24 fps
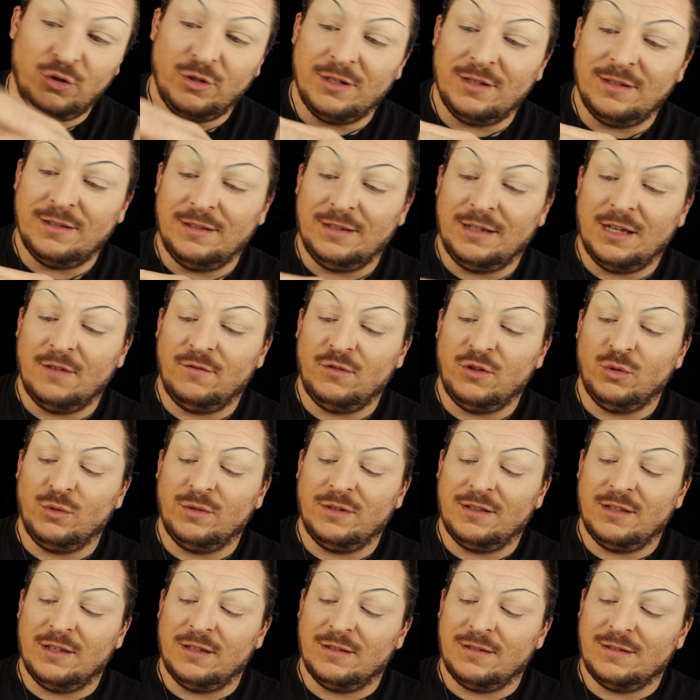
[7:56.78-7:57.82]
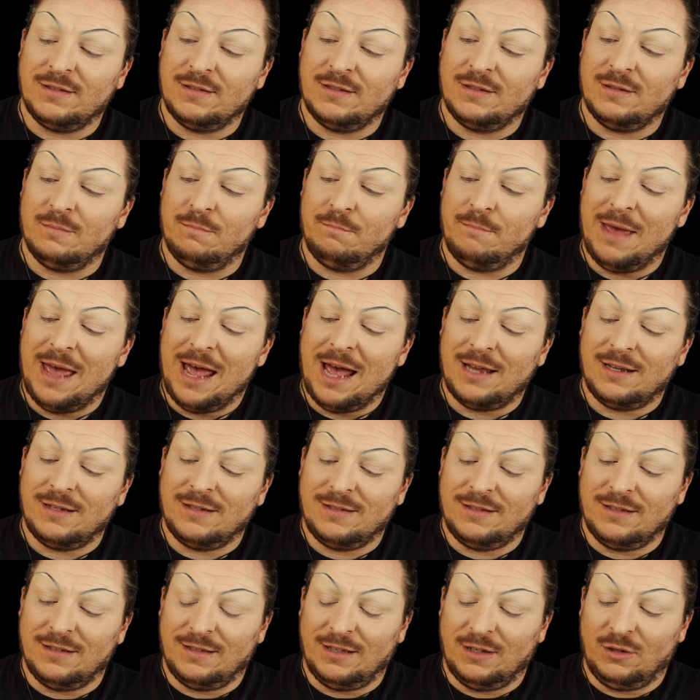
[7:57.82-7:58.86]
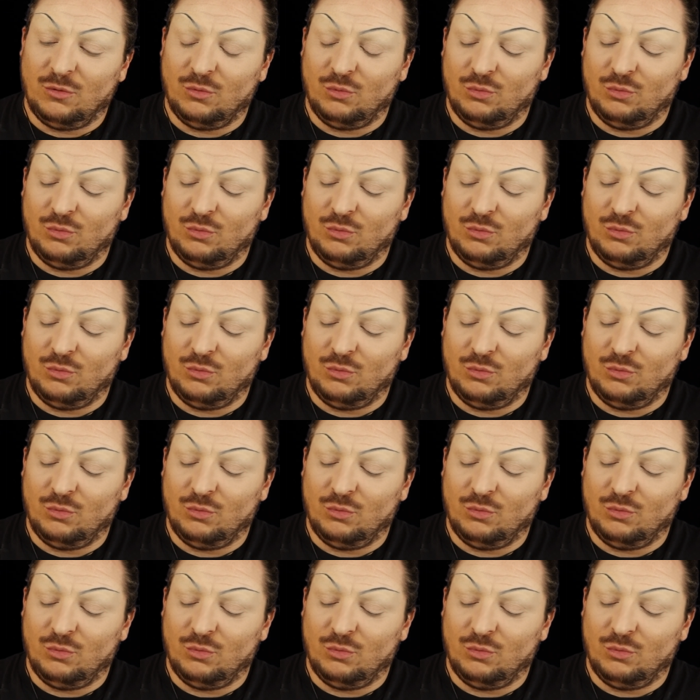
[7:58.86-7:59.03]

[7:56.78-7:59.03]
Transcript: you can see, I've used this mattes, this